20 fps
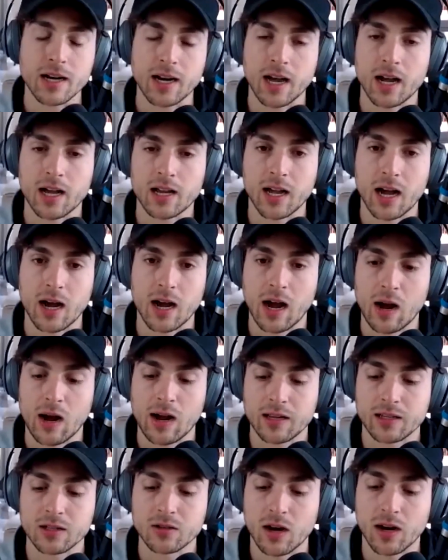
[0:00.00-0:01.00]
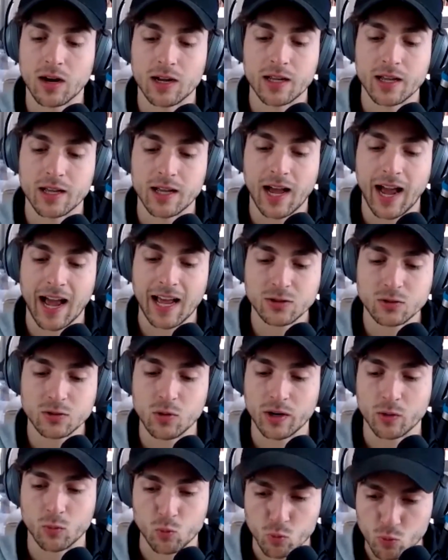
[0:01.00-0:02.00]
I had to
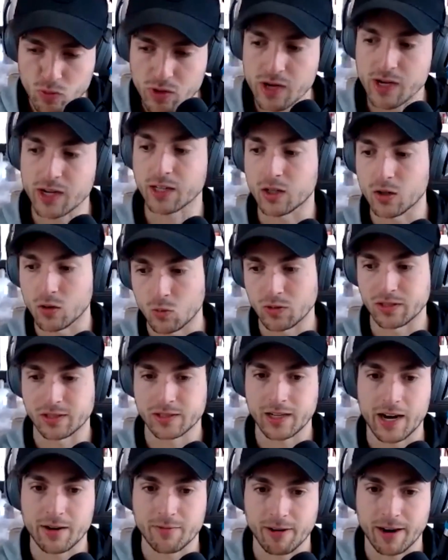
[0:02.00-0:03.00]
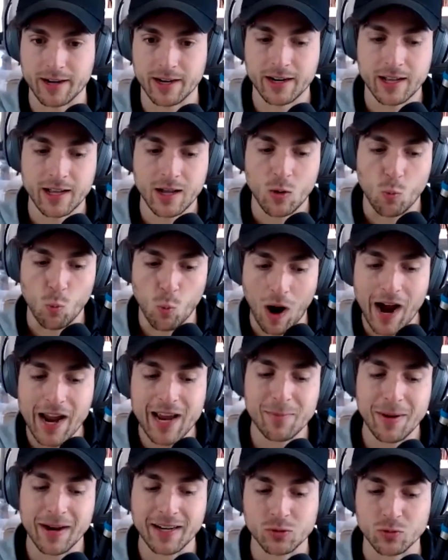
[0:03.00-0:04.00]
like really go inside, right? Why
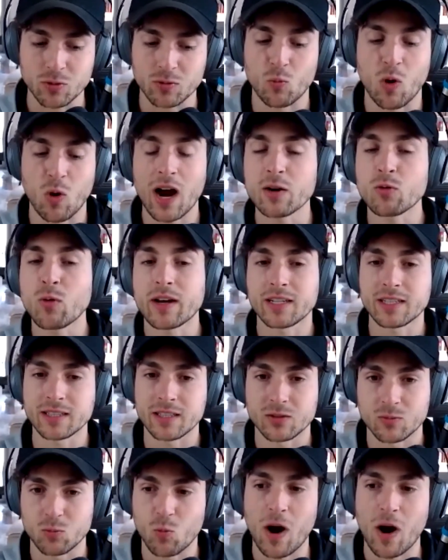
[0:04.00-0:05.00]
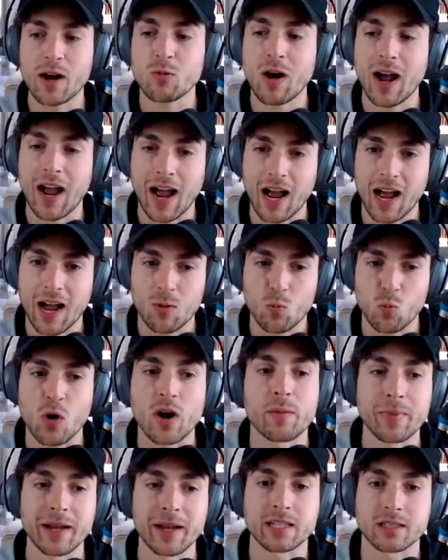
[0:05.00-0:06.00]
do I want
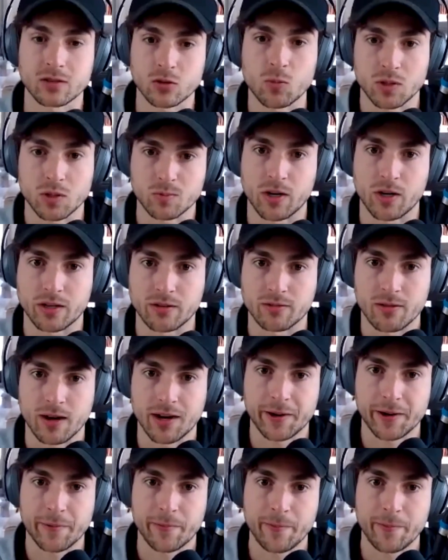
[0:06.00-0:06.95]
to make so much money, right?